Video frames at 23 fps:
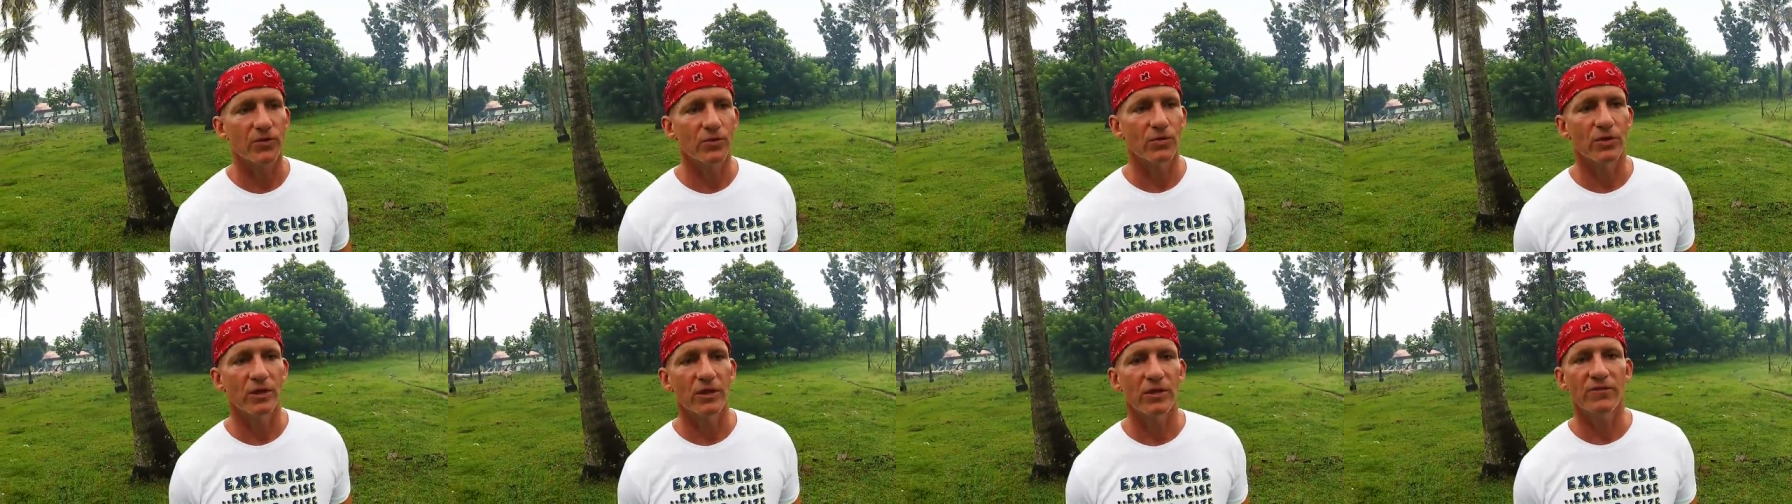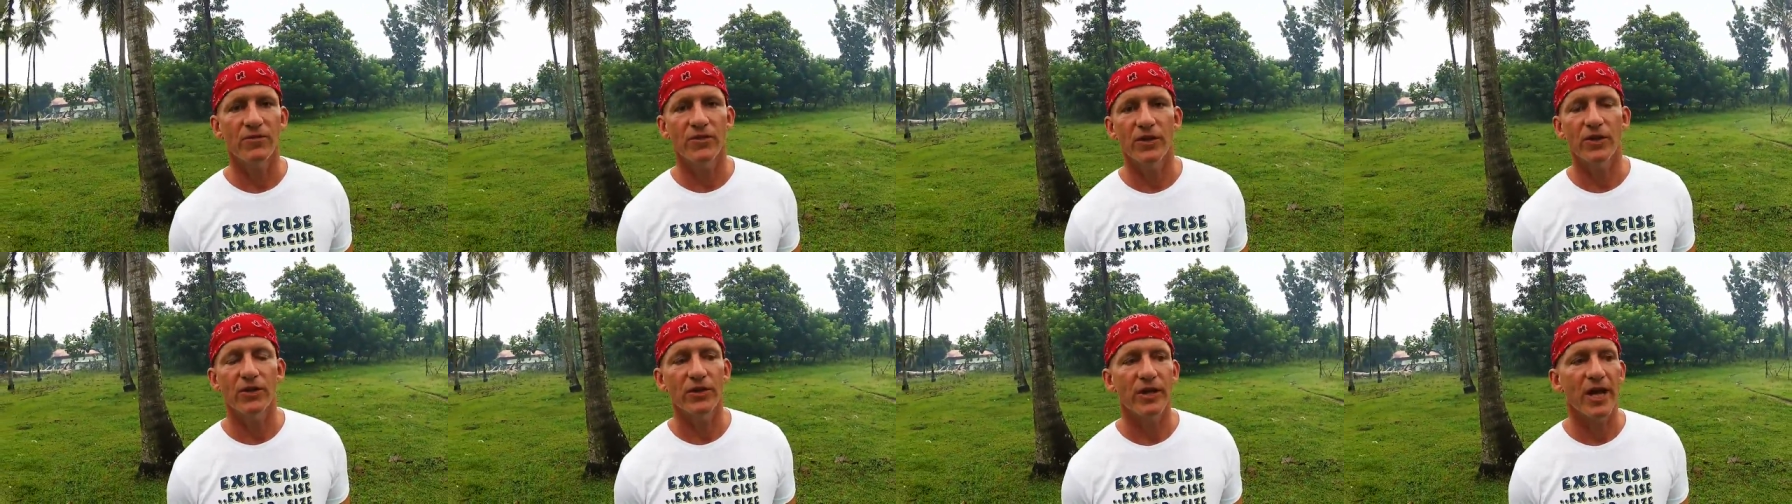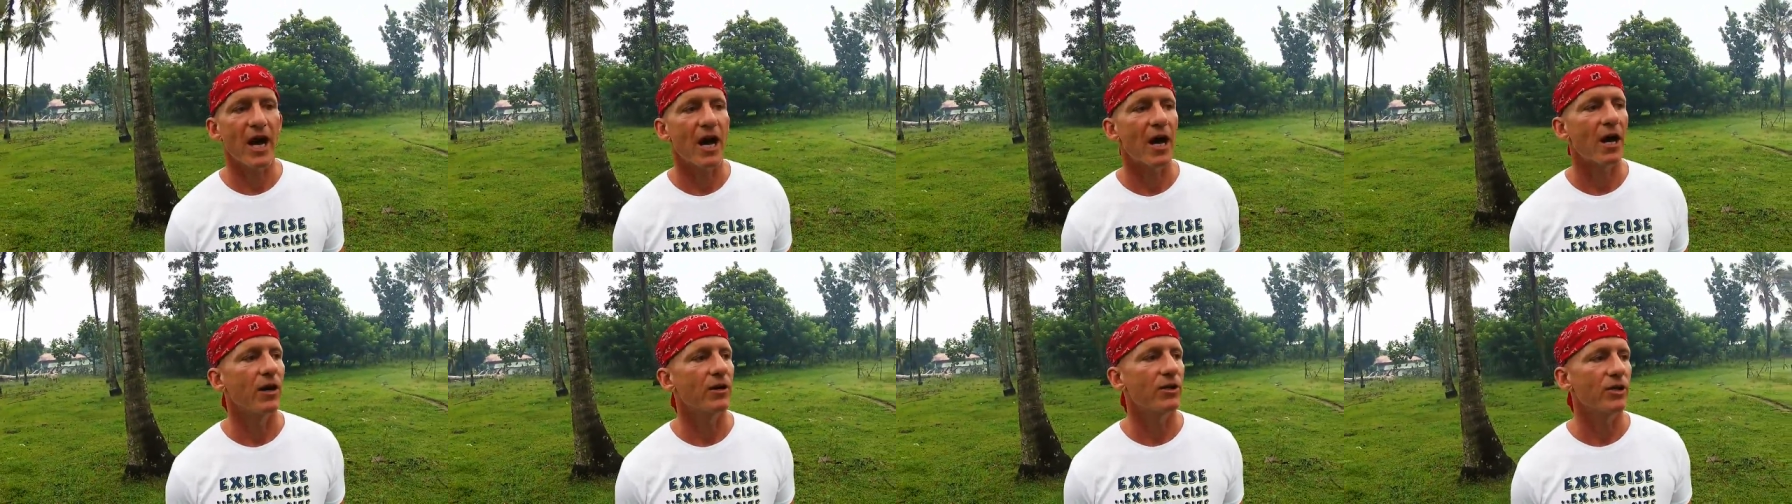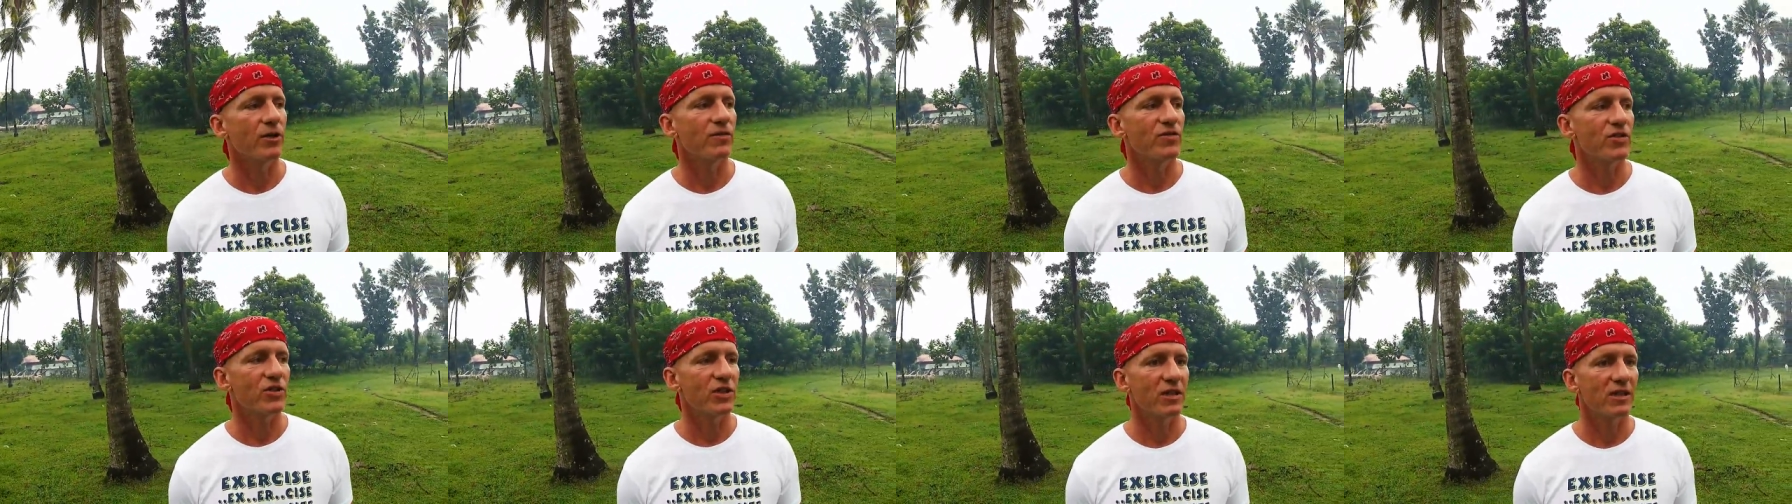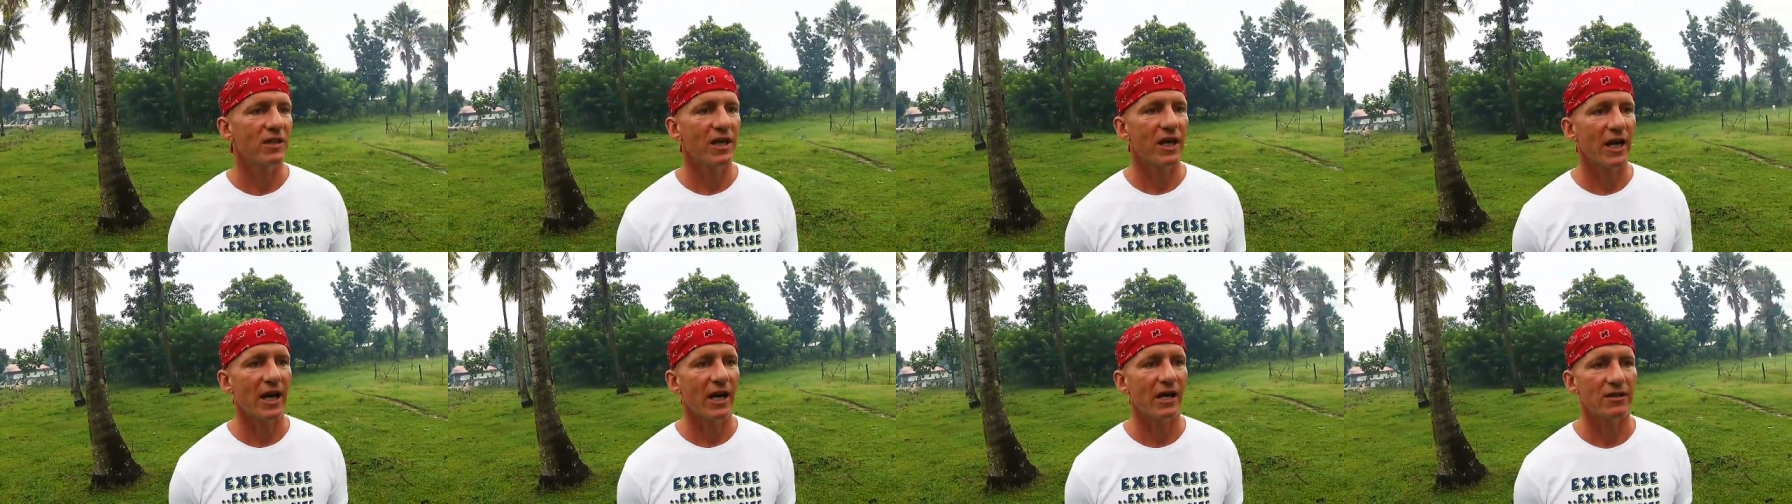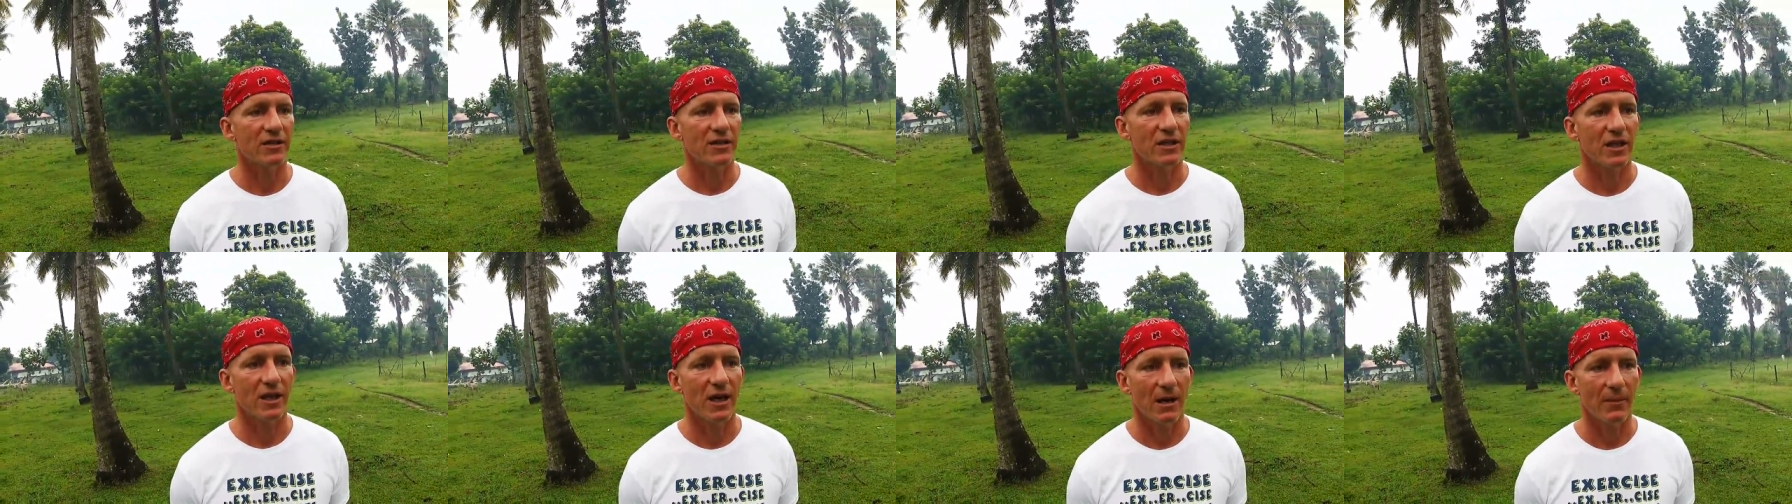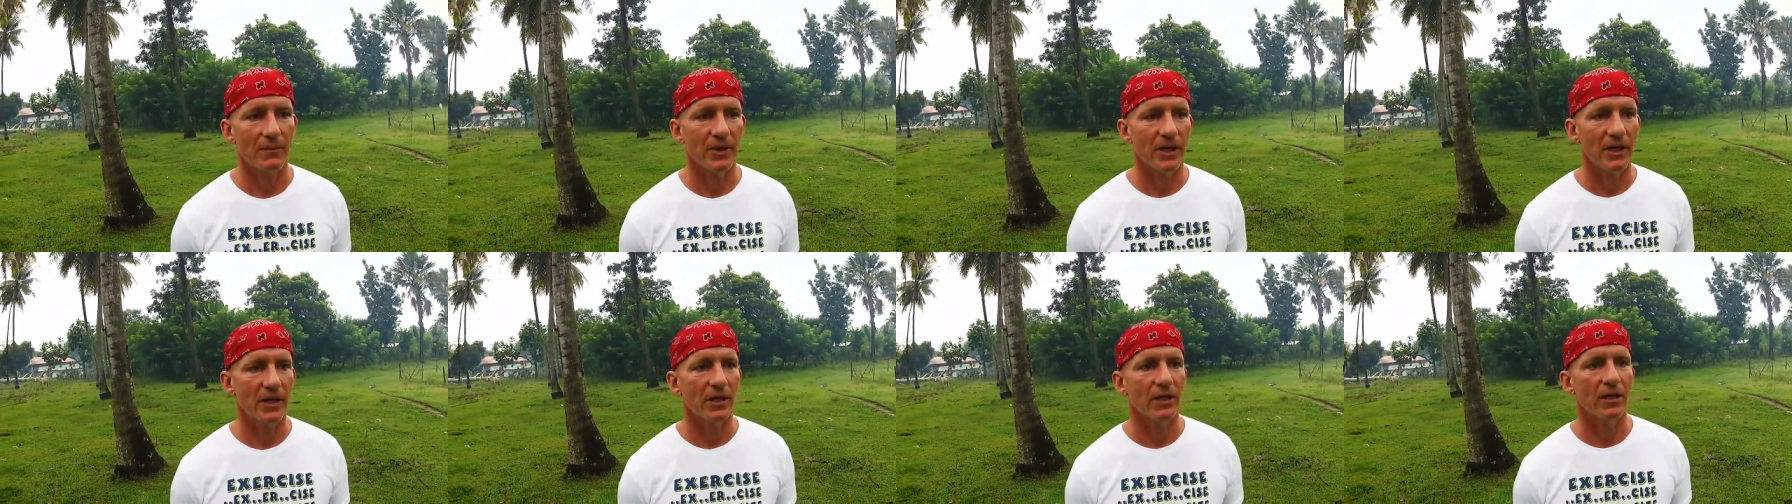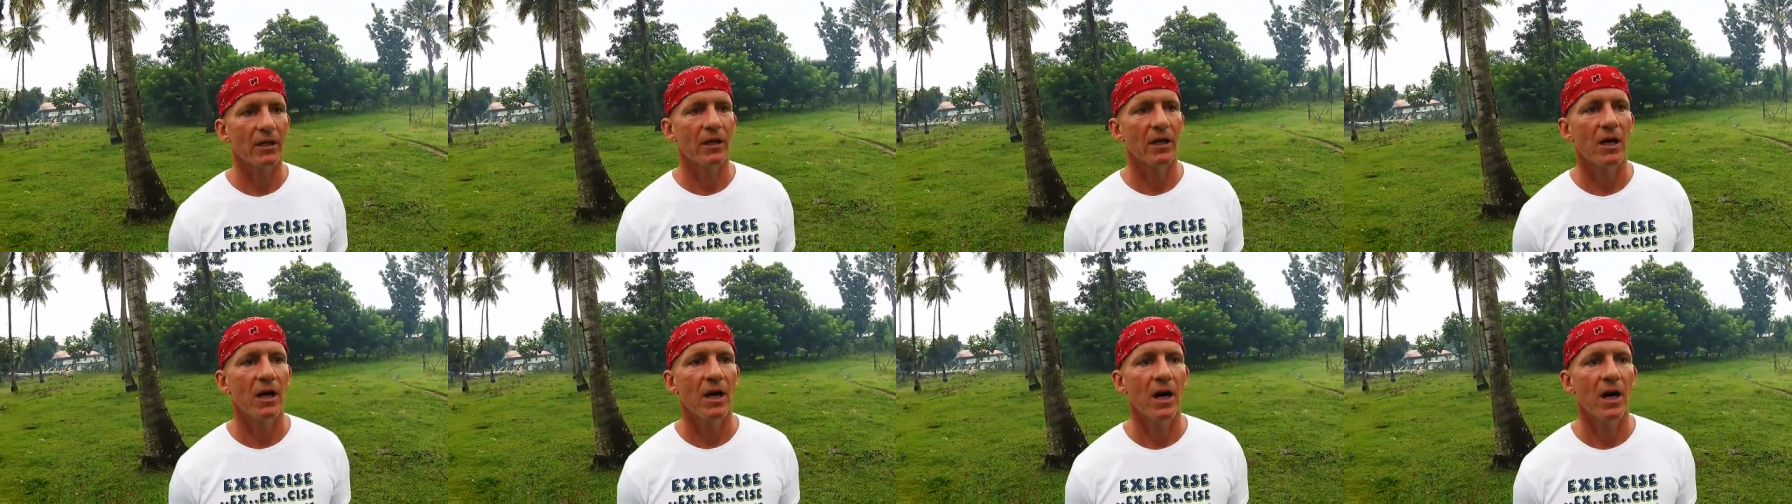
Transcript: you live here now, you've seen the guys that come here.